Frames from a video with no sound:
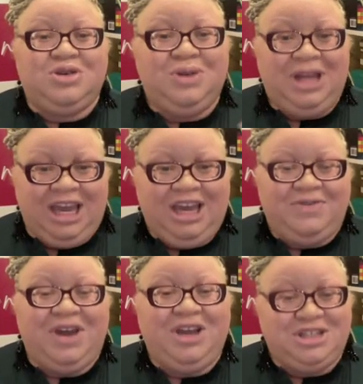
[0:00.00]
to
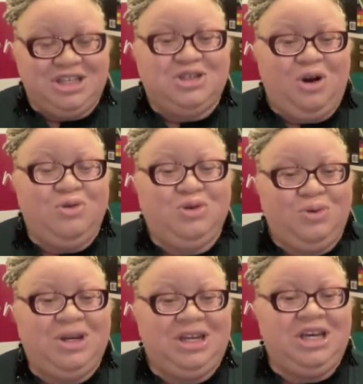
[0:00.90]
leave and just go do
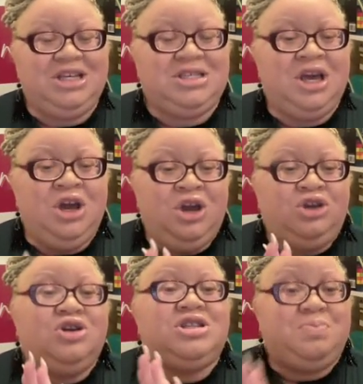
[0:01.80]
what it is
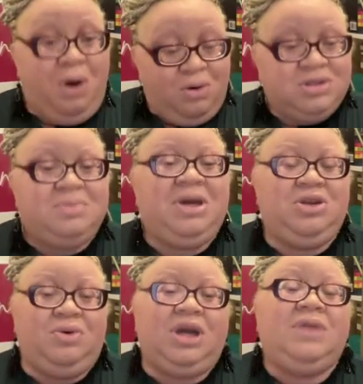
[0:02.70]
you're supposed to be
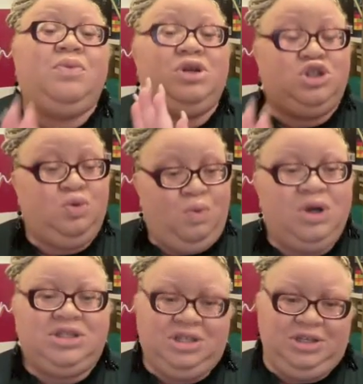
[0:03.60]
doing and what you
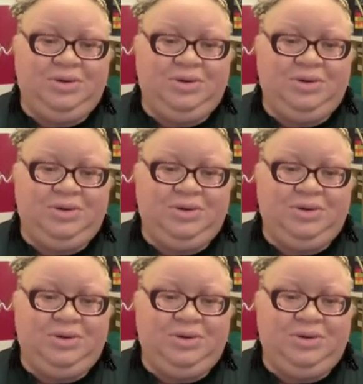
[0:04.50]
want to do.